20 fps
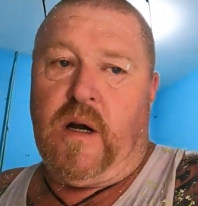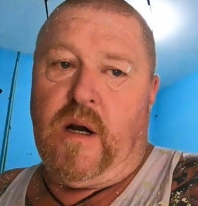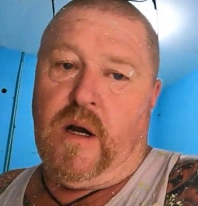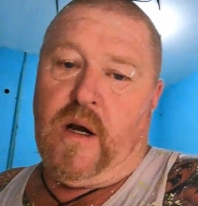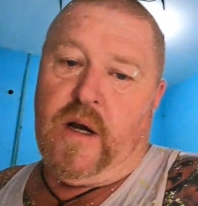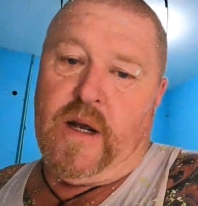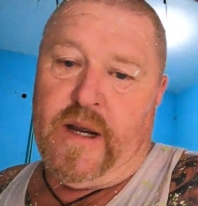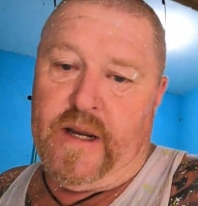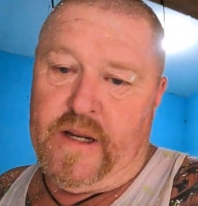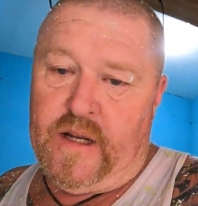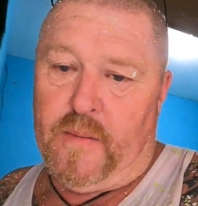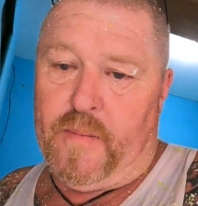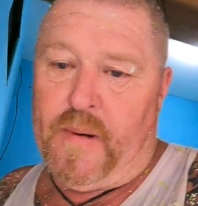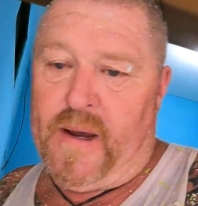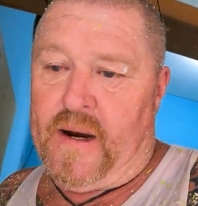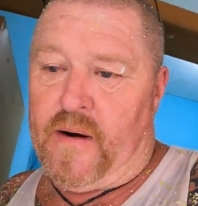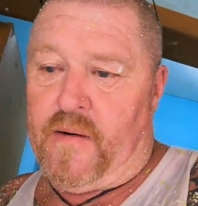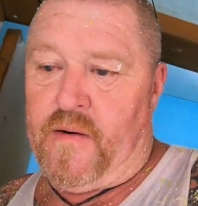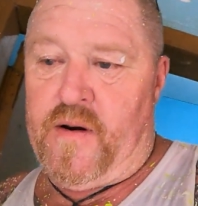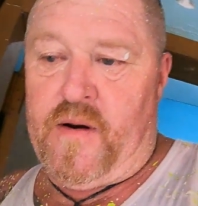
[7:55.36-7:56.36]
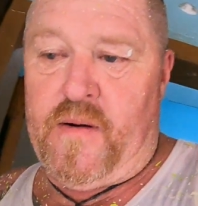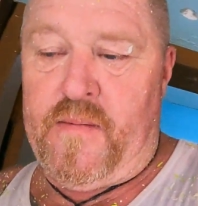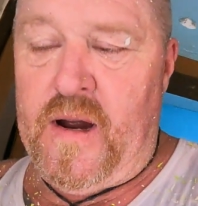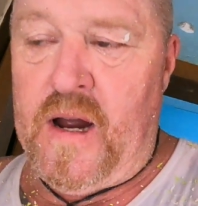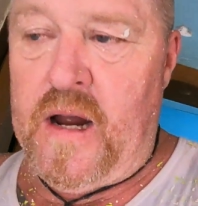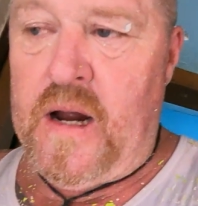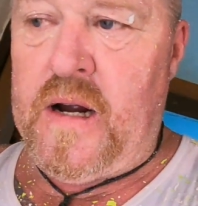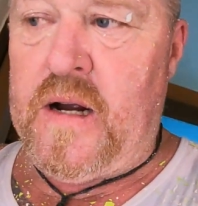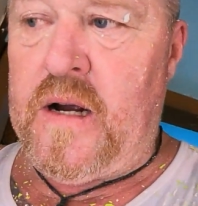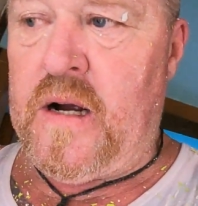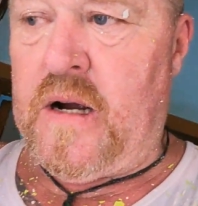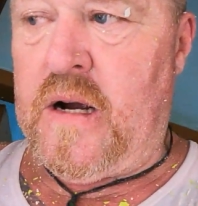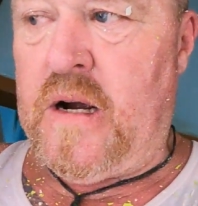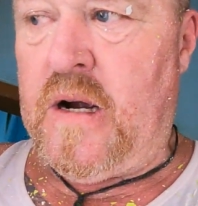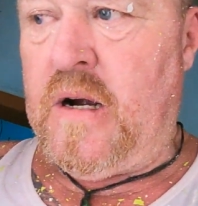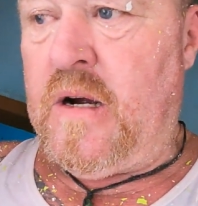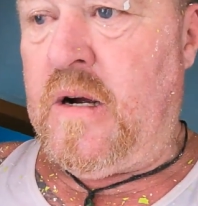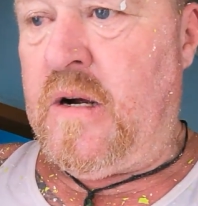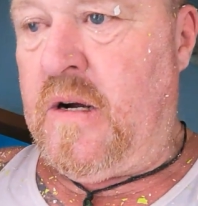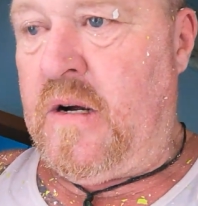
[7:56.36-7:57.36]
in the back room,
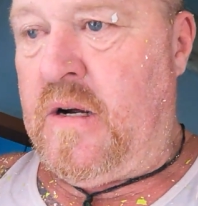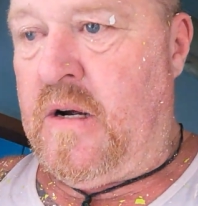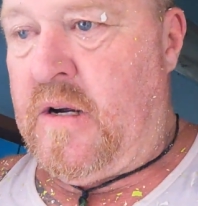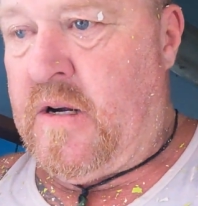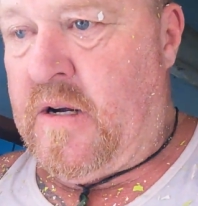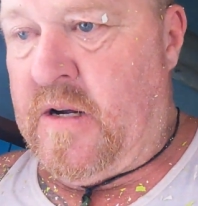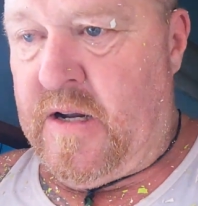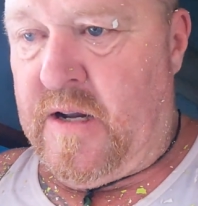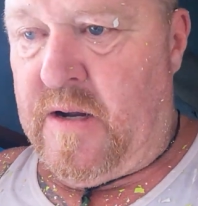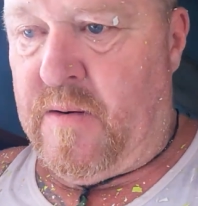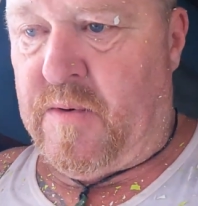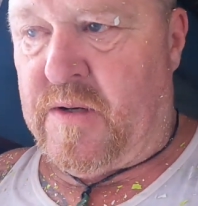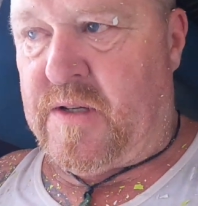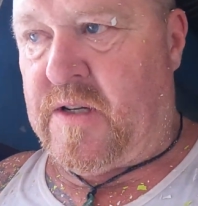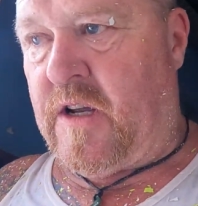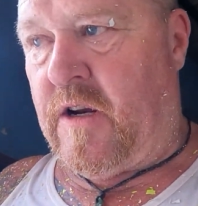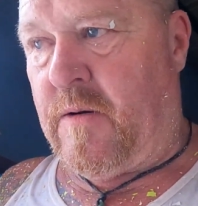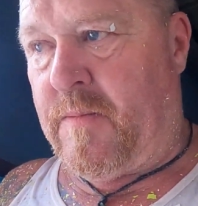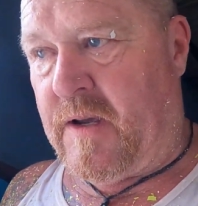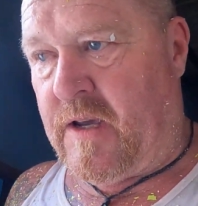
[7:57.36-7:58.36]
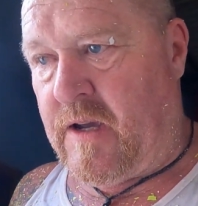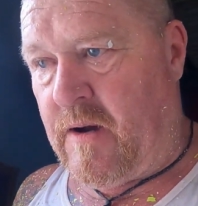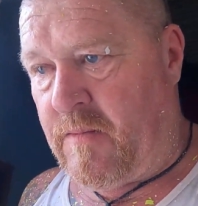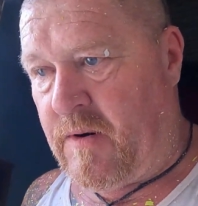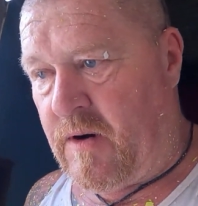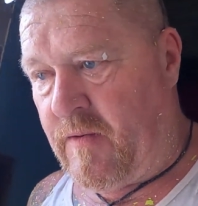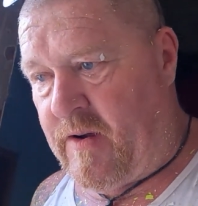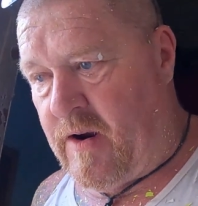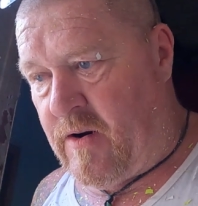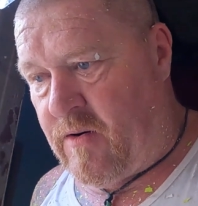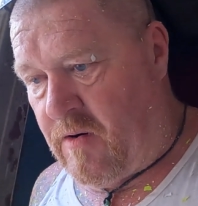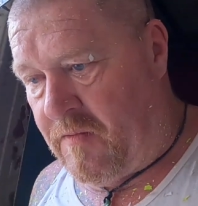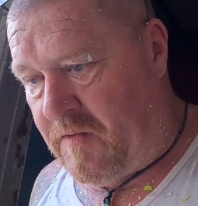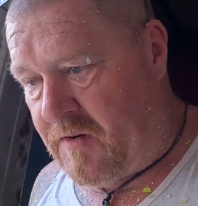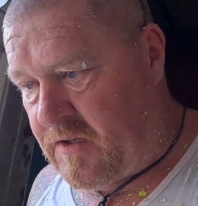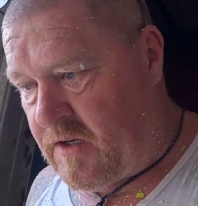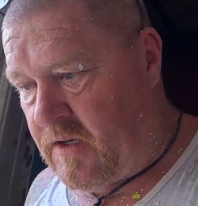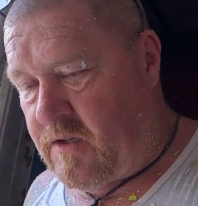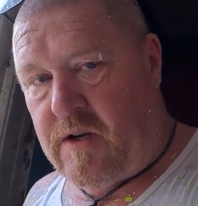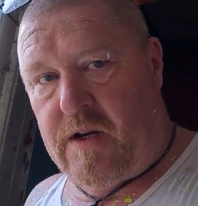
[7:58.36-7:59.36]
in what's going to become one of our
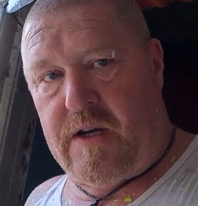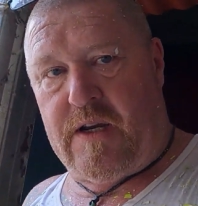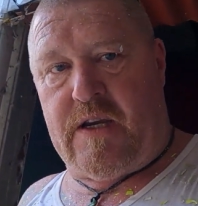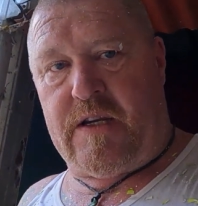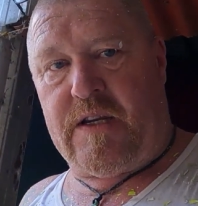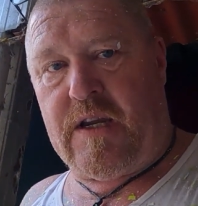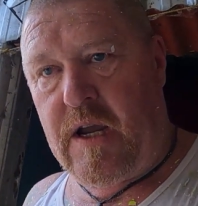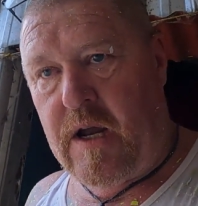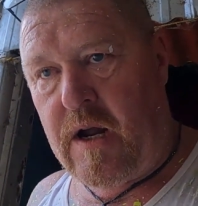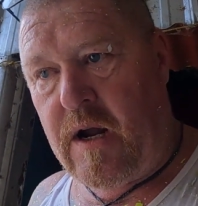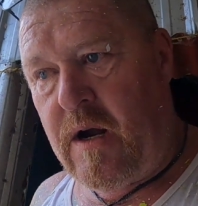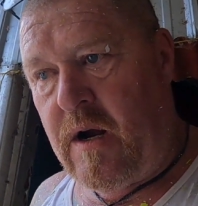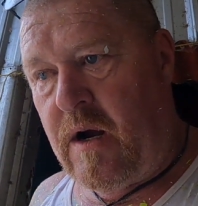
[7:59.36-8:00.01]
offices, I guess.